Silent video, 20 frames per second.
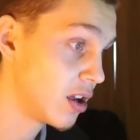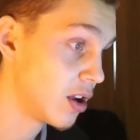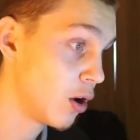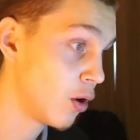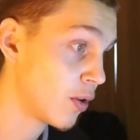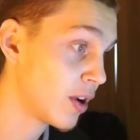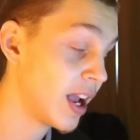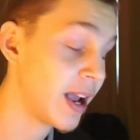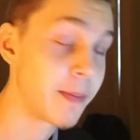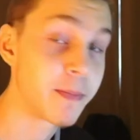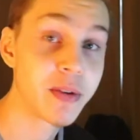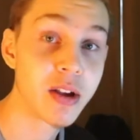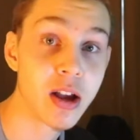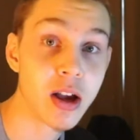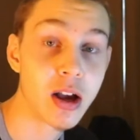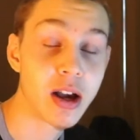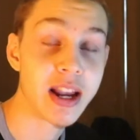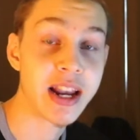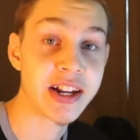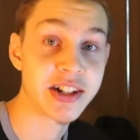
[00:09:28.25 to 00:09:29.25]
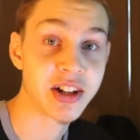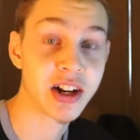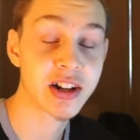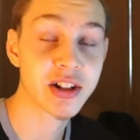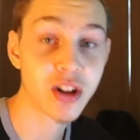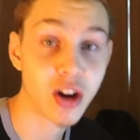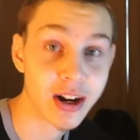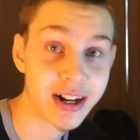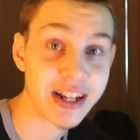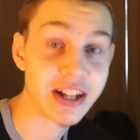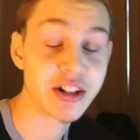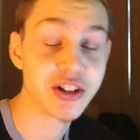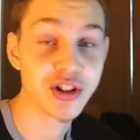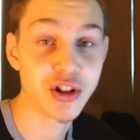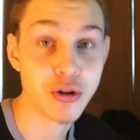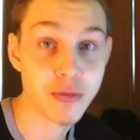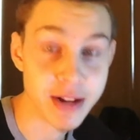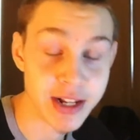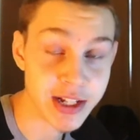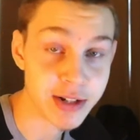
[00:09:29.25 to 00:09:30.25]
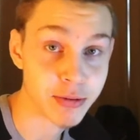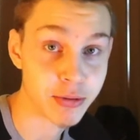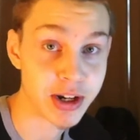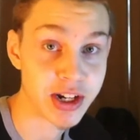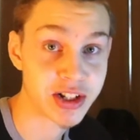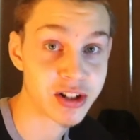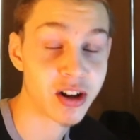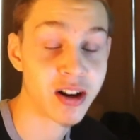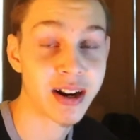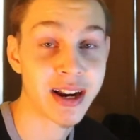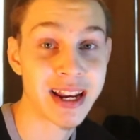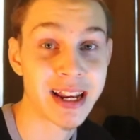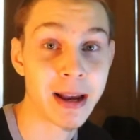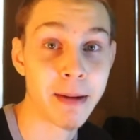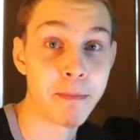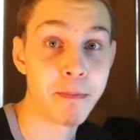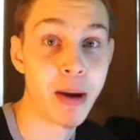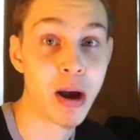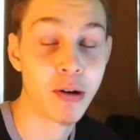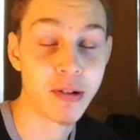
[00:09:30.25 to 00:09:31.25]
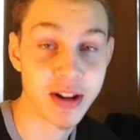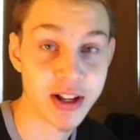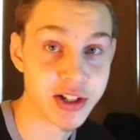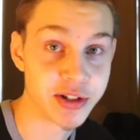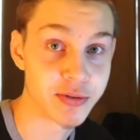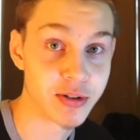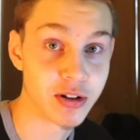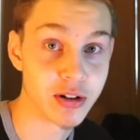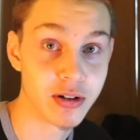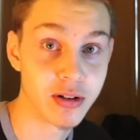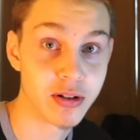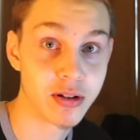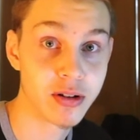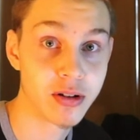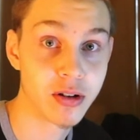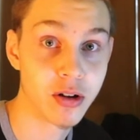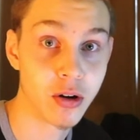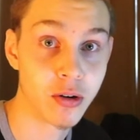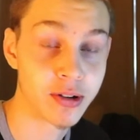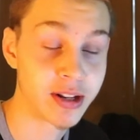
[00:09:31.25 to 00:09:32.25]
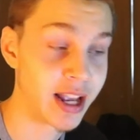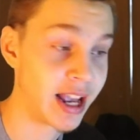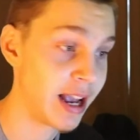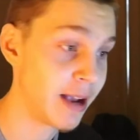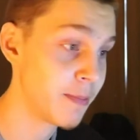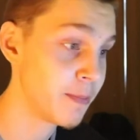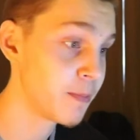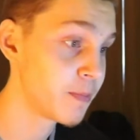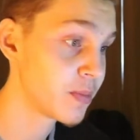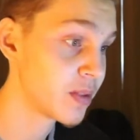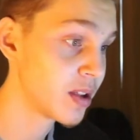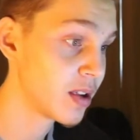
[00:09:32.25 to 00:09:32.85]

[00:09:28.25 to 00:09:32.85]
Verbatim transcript: Okay, he's not talking to Israel. He's talking about Israel. Okay?